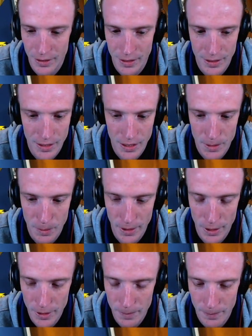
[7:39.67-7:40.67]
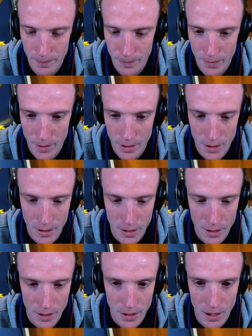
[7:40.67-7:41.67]
That seems pretty good.
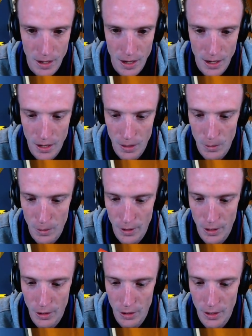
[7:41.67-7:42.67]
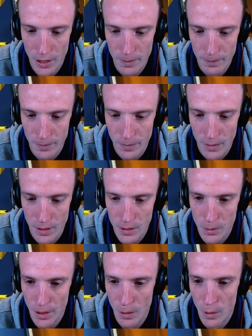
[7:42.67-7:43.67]
And what we're going to do here is
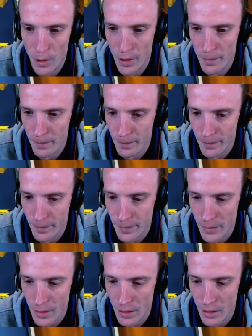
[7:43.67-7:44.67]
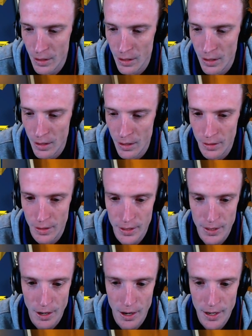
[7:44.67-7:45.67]
we're going to welder
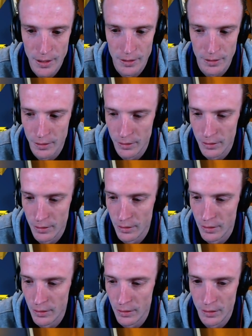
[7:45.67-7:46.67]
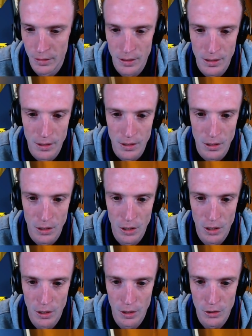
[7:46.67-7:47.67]
this guy
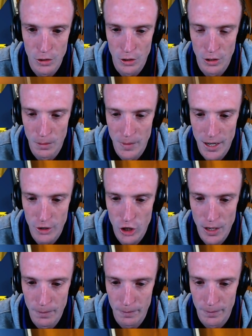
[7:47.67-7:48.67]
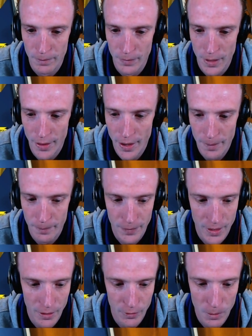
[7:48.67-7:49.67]
onto the MarshChamp like that.
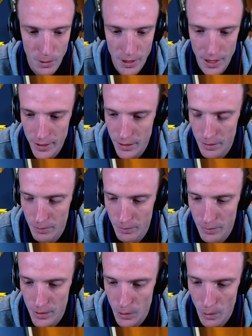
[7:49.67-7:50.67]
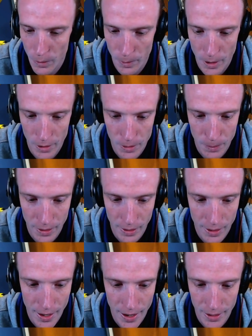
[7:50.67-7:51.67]
Get a few more cards. So what we've got to
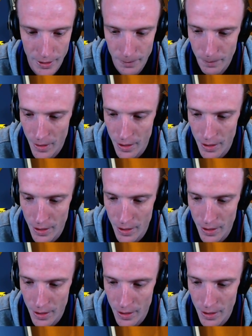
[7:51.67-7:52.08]
play.